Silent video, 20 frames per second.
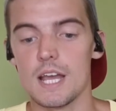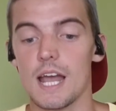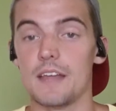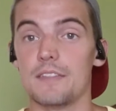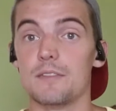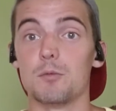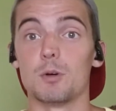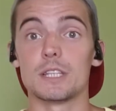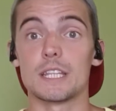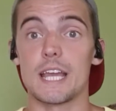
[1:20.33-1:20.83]

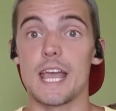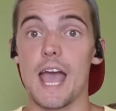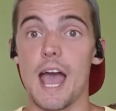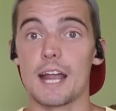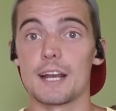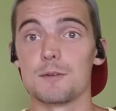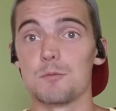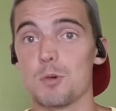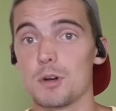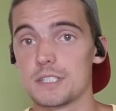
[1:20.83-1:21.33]
And what they
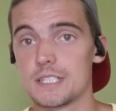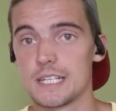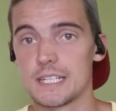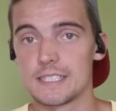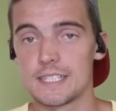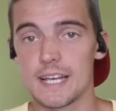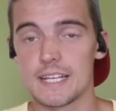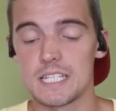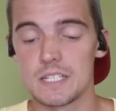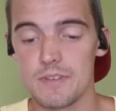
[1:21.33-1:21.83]
added was
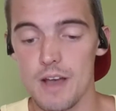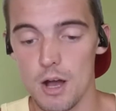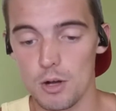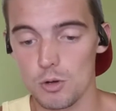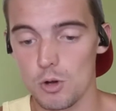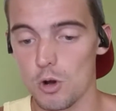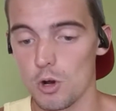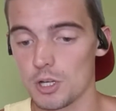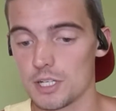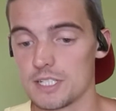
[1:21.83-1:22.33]
excessive
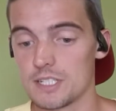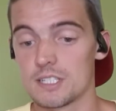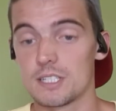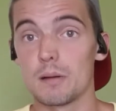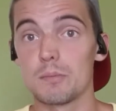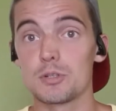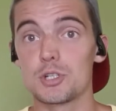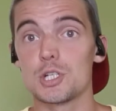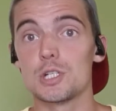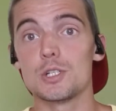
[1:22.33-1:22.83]
alcohol
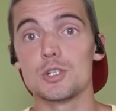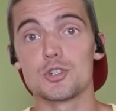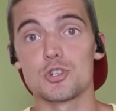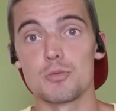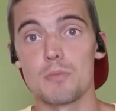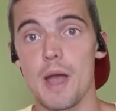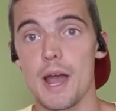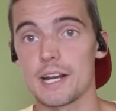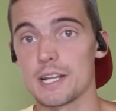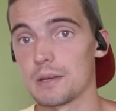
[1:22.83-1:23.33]
consumption,
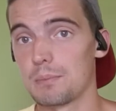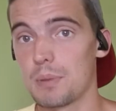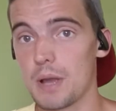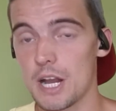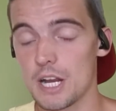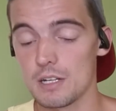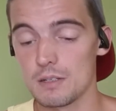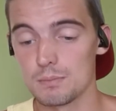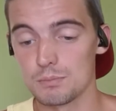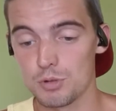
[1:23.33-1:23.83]
traumatic
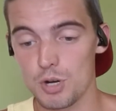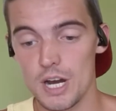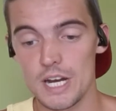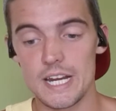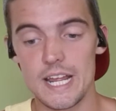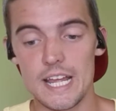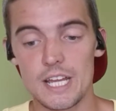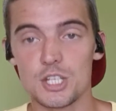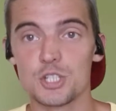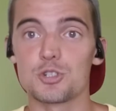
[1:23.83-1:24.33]

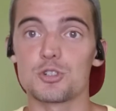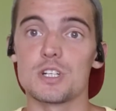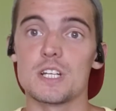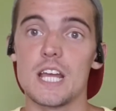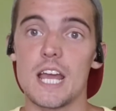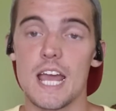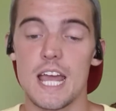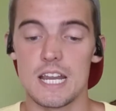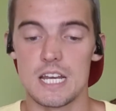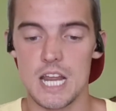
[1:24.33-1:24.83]
brain
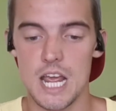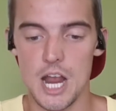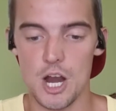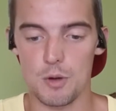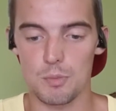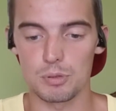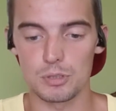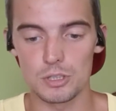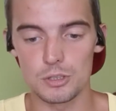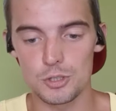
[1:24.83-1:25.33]
injury, and
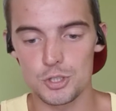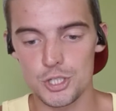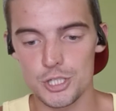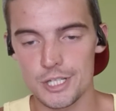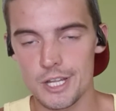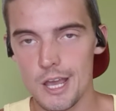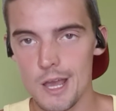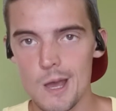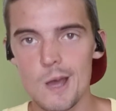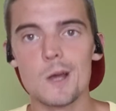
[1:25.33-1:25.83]
air pollution.